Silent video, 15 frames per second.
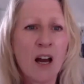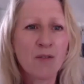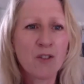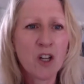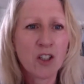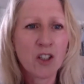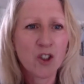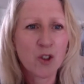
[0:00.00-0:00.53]

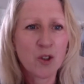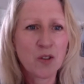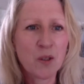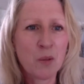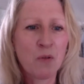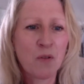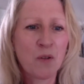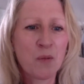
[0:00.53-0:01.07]
touched on
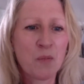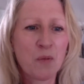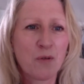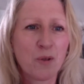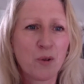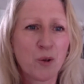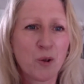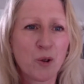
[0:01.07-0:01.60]
some of them
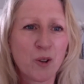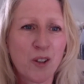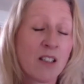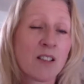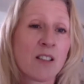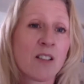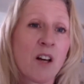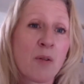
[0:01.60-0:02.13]
before.
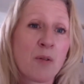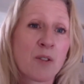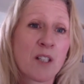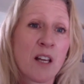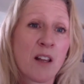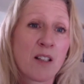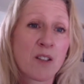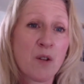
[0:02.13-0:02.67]
I'd
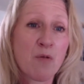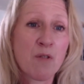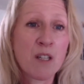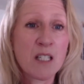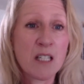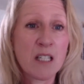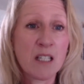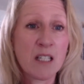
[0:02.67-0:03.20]
say there's 3
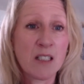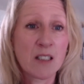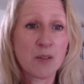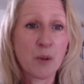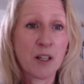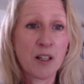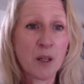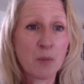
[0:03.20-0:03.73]
Ds
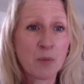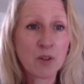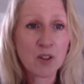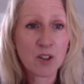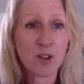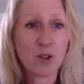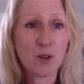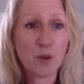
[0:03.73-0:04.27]
when it comes
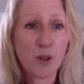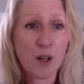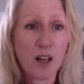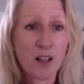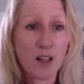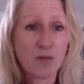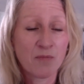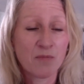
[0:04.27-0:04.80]
to
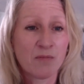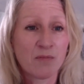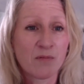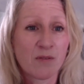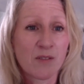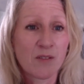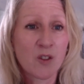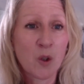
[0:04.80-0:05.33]

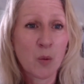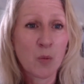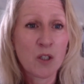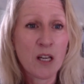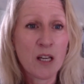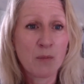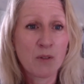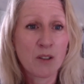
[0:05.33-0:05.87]
top
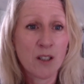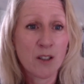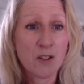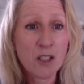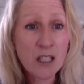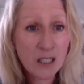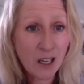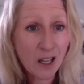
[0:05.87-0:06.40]
tips. So
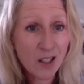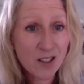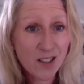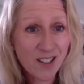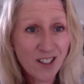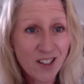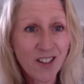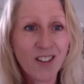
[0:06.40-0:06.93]

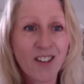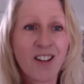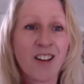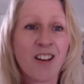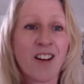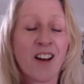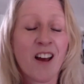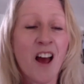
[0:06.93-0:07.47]
declutter
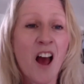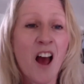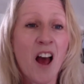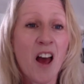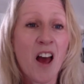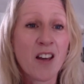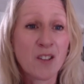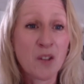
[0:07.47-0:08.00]

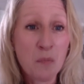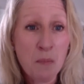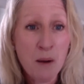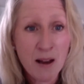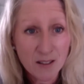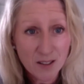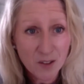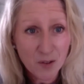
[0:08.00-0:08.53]
is a
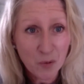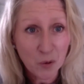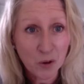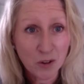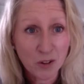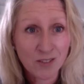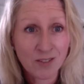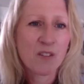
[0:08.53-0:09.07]
massive
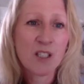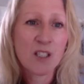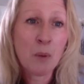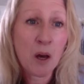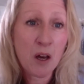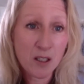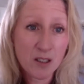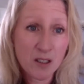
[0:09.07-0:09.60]
one.
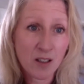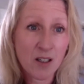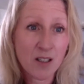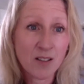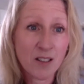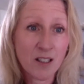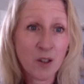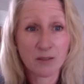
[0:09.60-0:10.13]

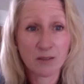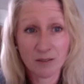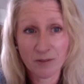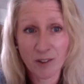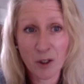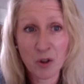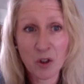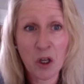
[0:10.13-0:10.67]
Depersonalising
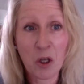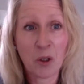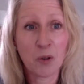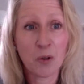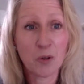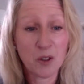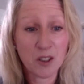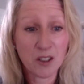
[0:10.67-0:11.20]

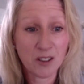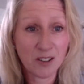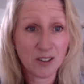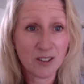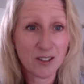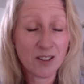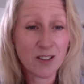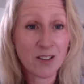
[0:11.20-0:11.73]
photos
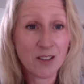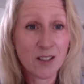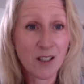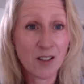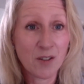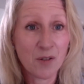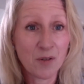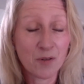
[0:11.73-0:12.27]
and kind of